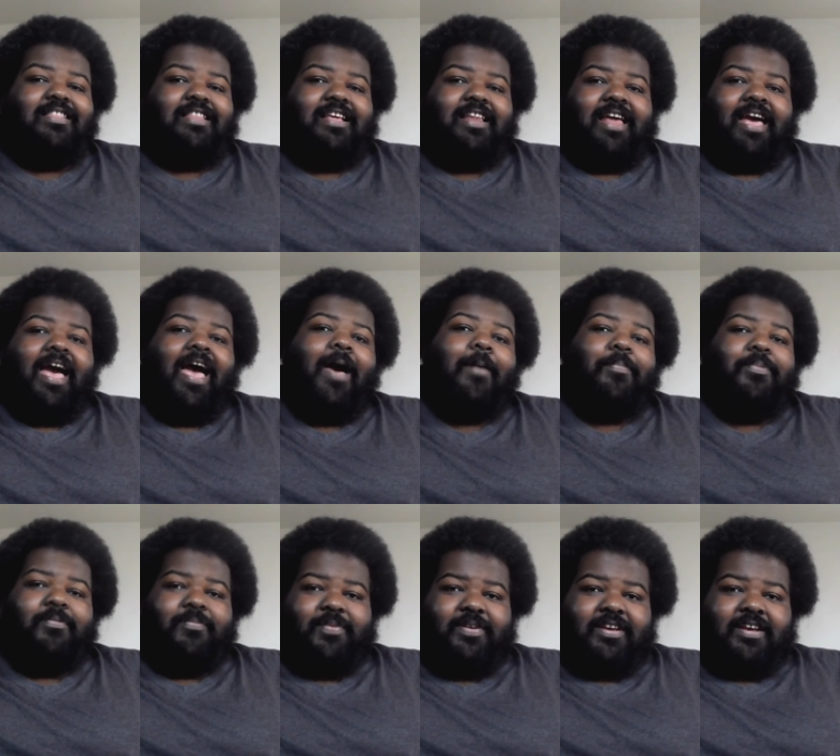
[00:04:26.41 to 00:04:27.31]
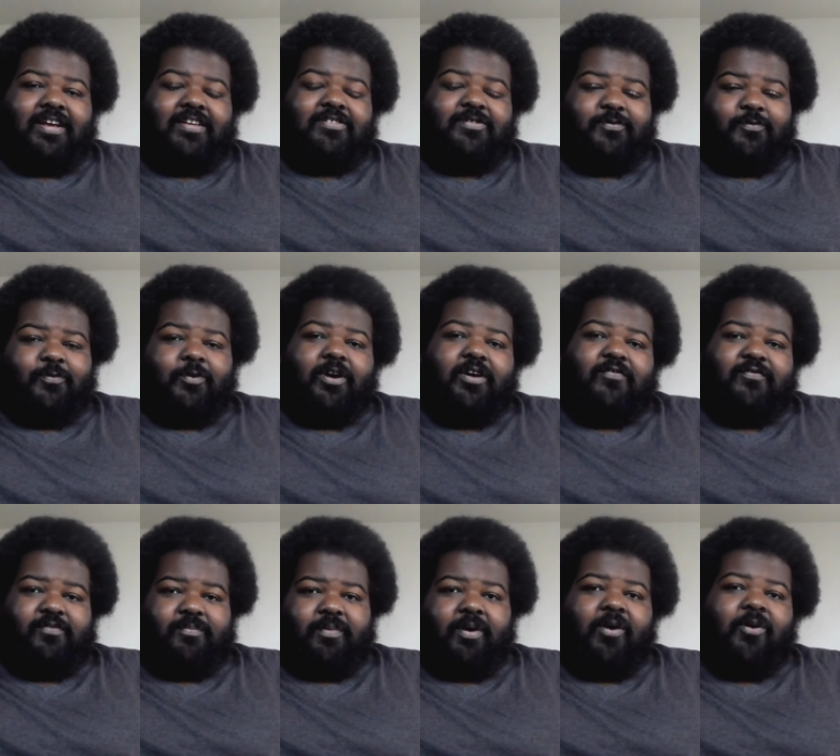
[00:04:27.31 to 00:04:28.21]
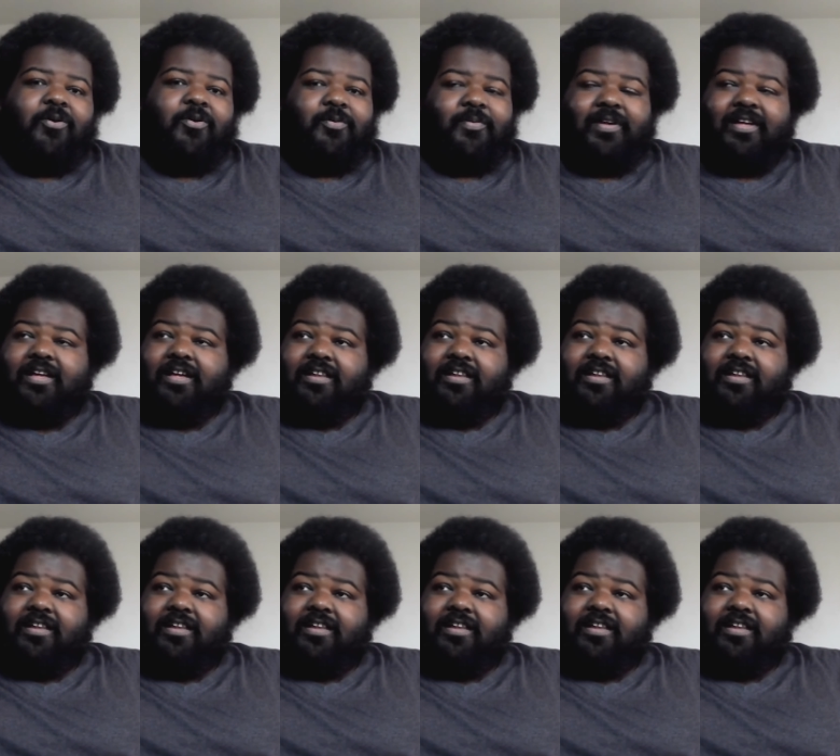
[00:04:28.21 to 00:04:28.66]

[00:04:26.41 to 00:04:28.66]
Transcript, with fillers: that happen because of work from home.